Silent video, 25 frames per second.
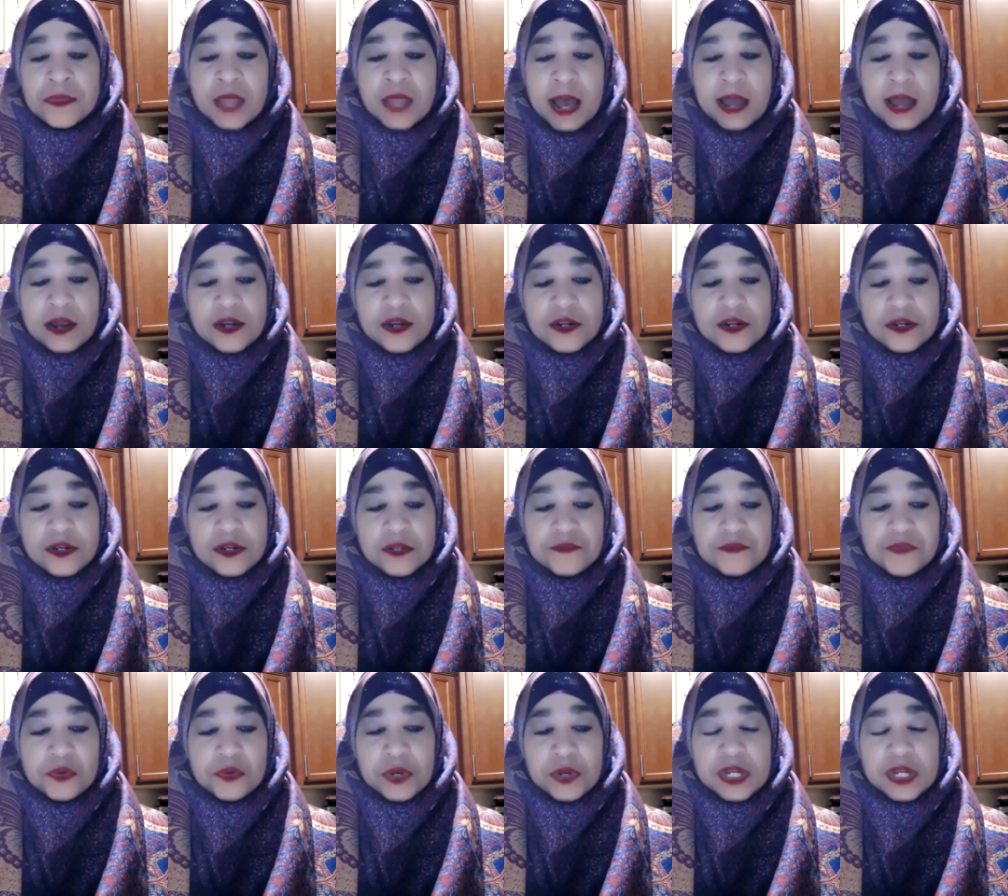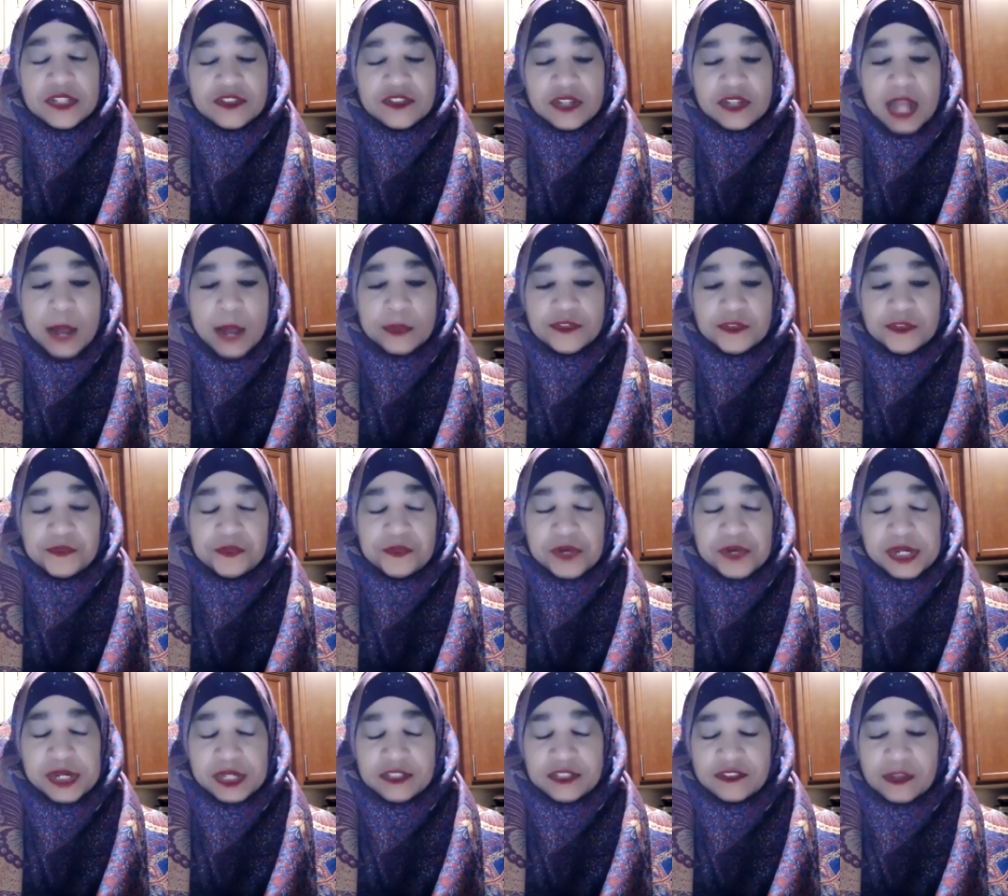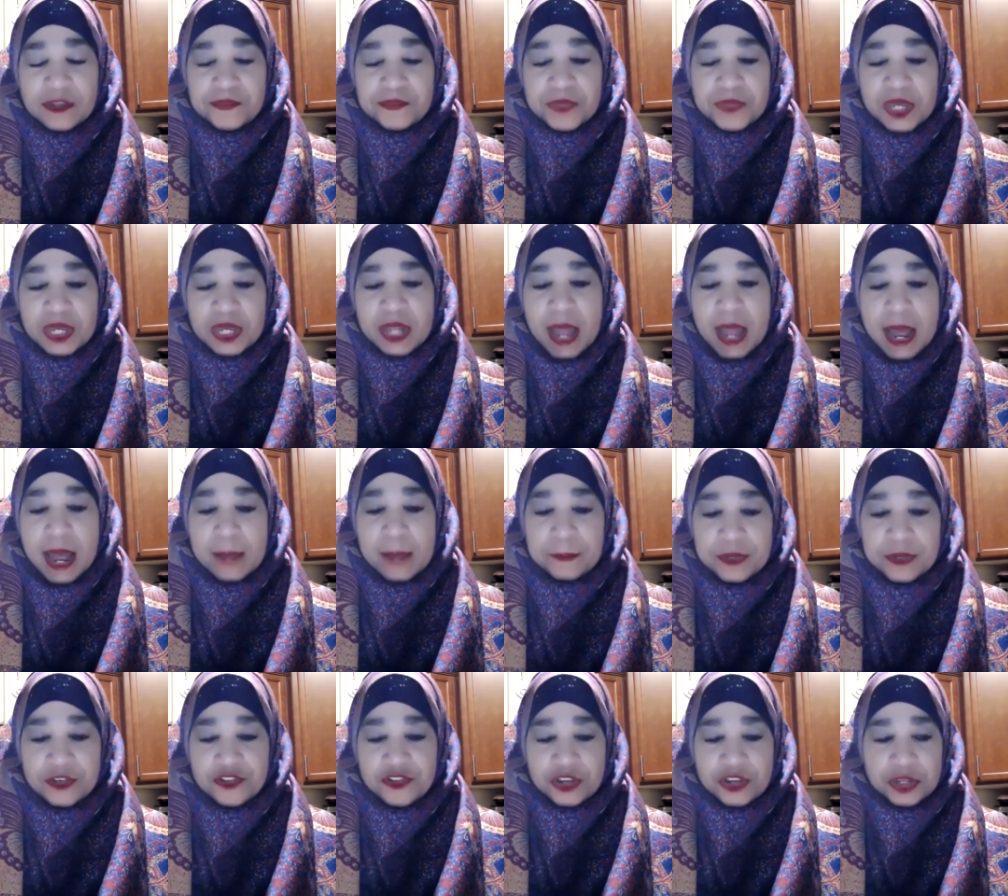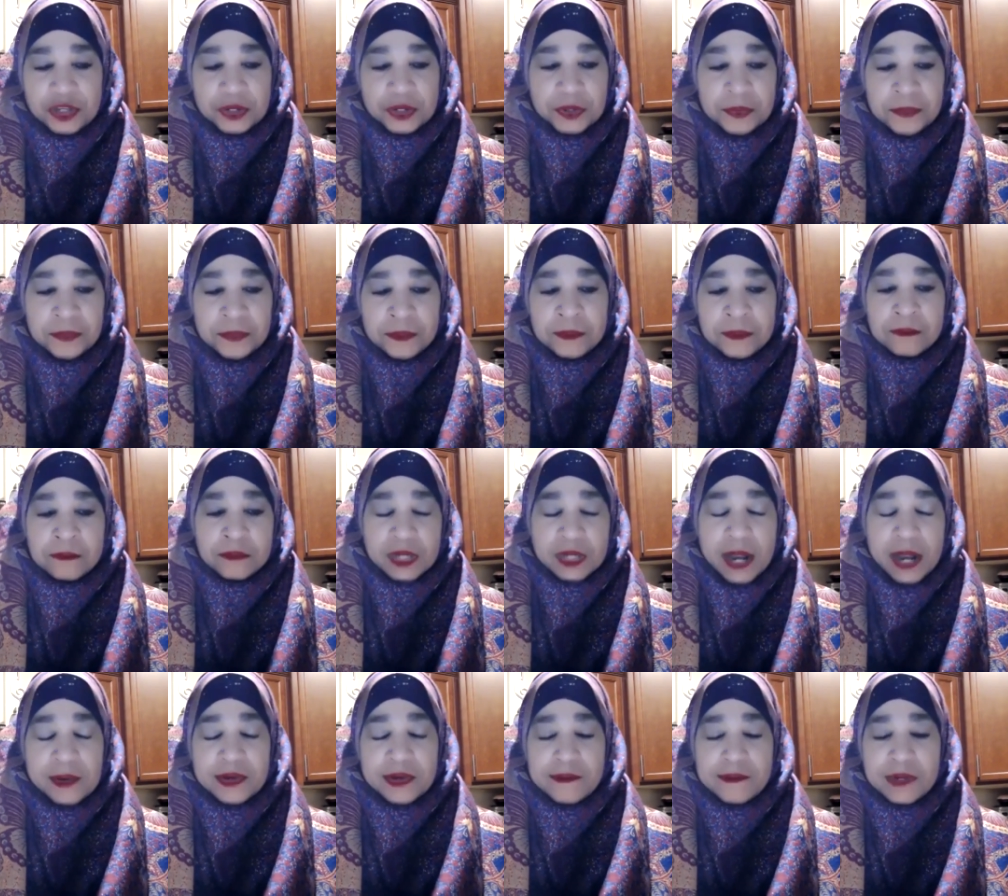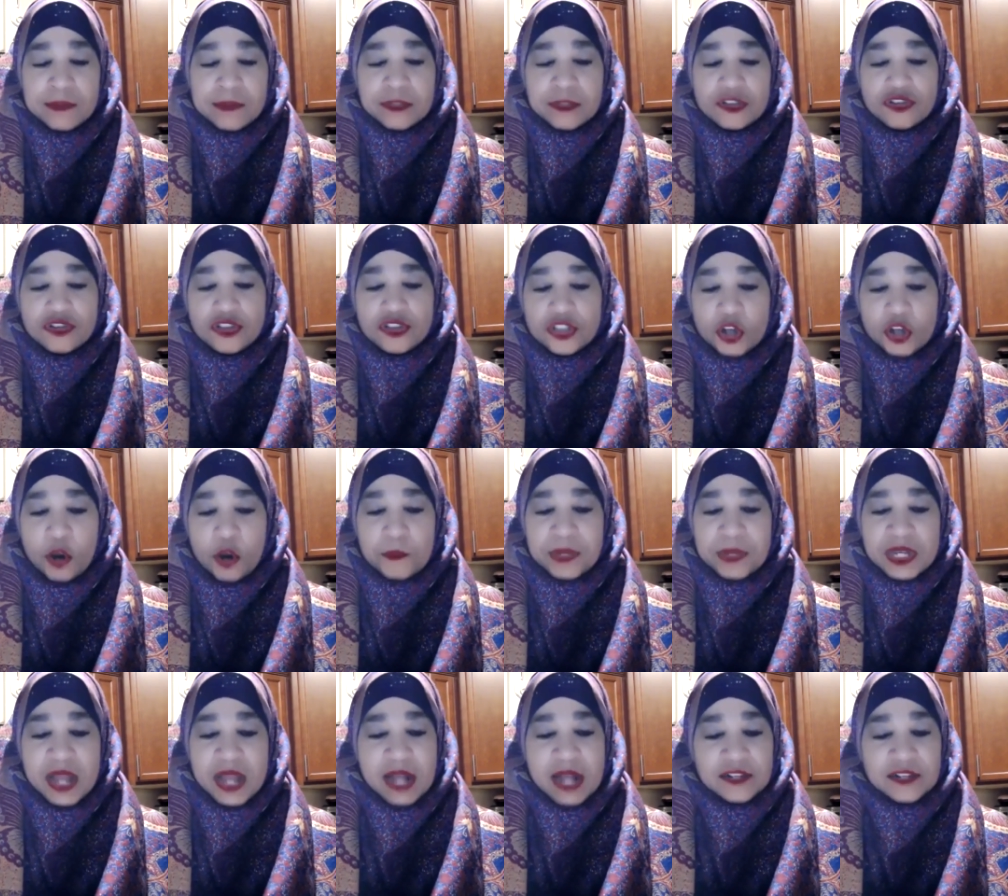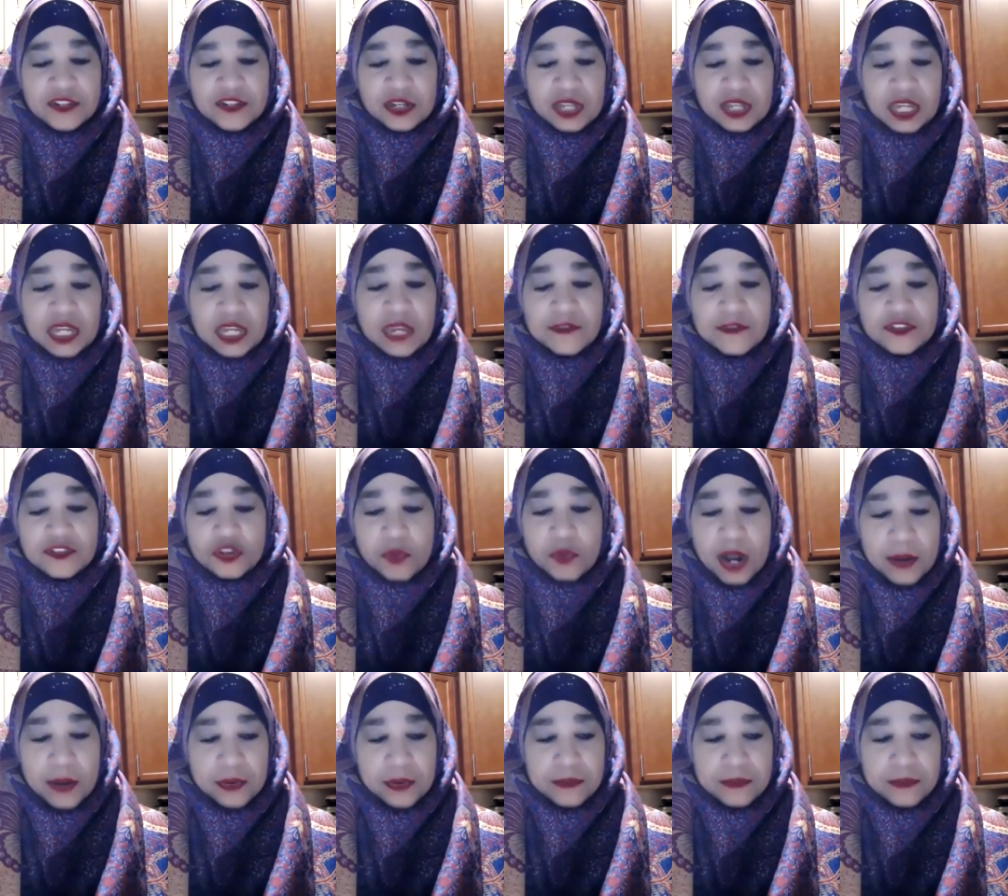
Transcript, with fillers: i heard a voice and i was afraid that something had happened to you but i remembered you told me not to leave so i